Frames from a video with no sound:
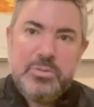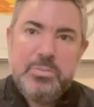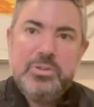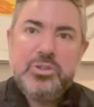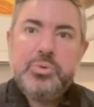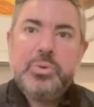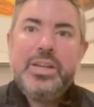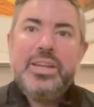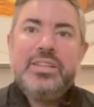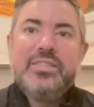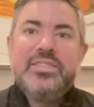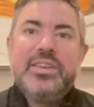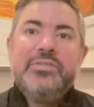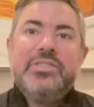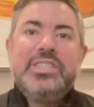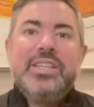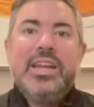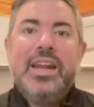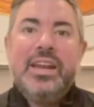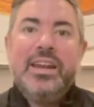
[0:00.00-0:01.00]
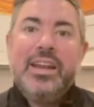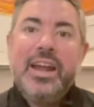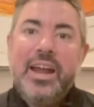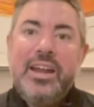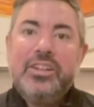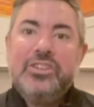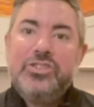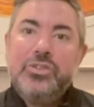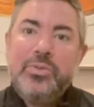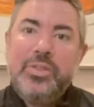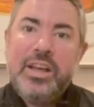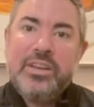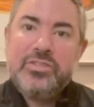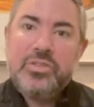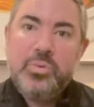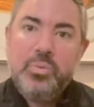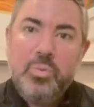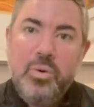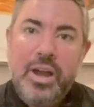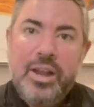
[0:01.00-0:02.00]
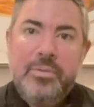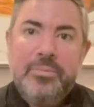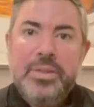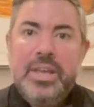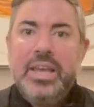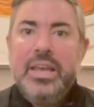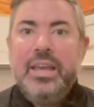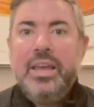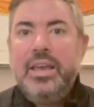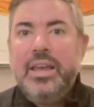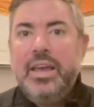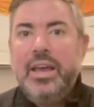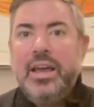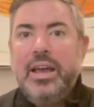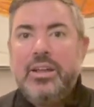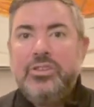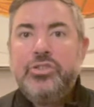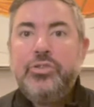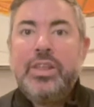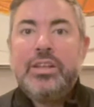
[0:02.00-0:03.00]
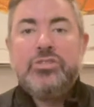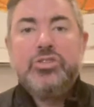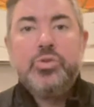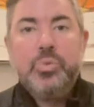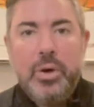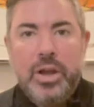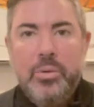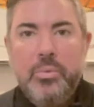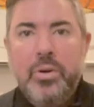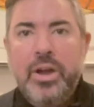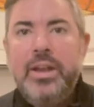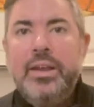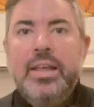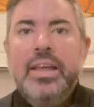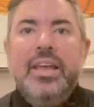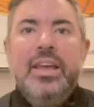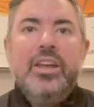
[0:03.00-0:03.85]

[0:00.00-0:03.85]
between 1789 and 2021.